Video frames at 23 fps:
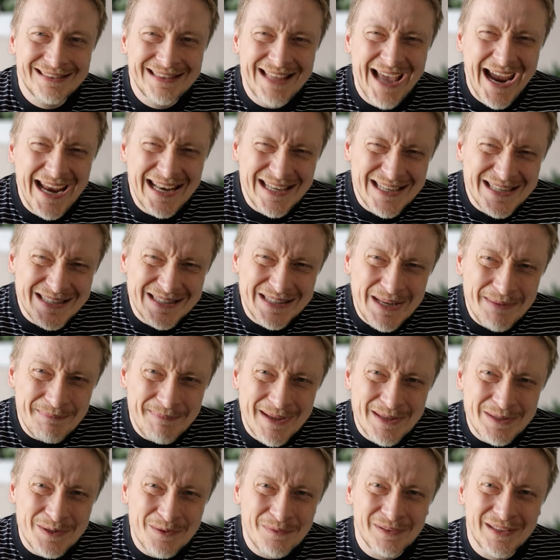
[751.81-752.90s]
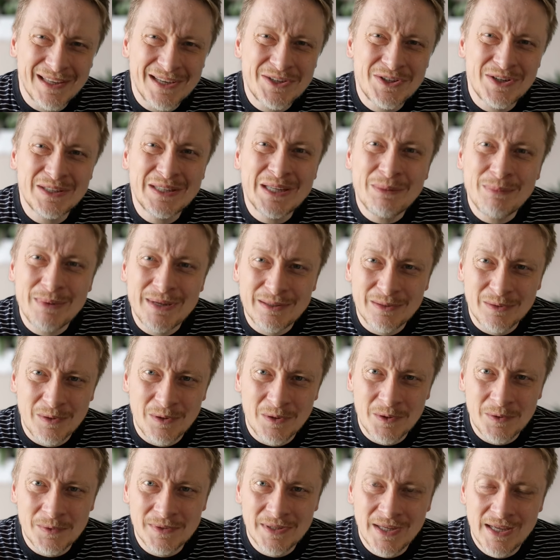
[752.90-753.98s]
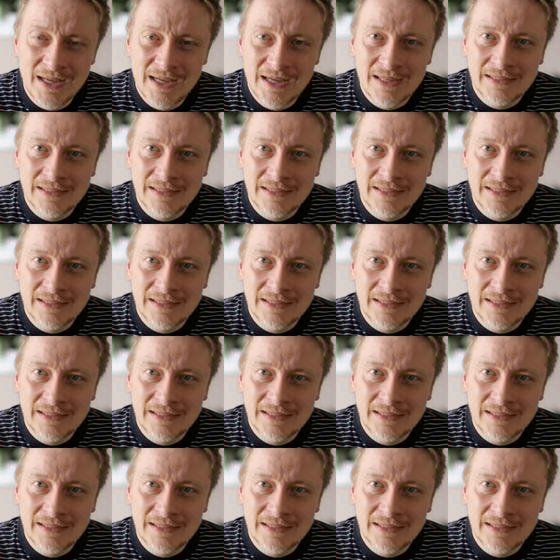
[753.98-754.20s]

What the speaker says: tiny snippets of legitimate code